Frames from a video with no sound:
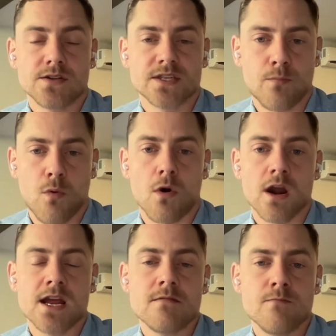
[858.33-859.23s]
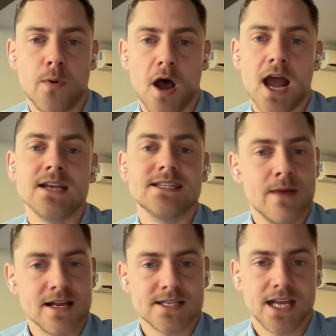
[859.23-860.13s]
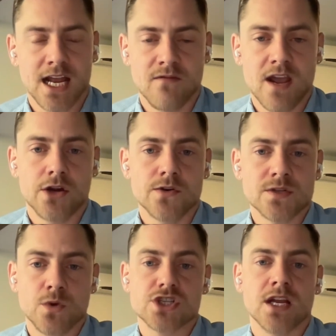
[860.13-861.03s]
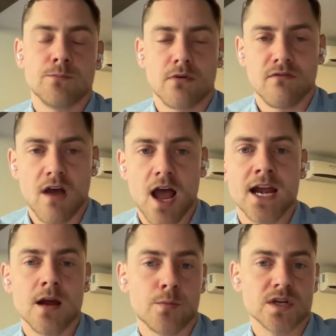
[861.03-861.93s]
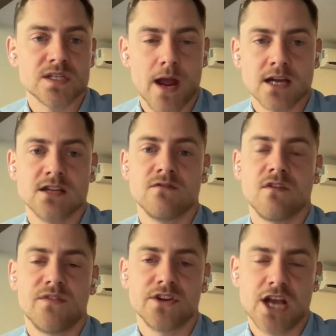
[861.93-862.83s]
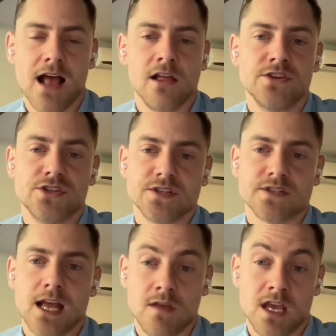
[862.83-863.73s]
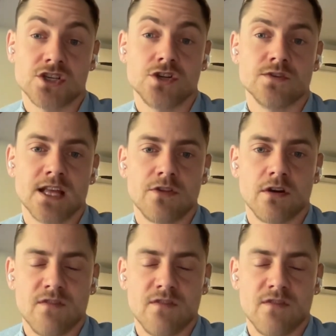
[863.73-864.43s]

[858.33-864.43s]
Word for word: supported by domestic innovators, which can provide a perspective of the challenges and the issues that they're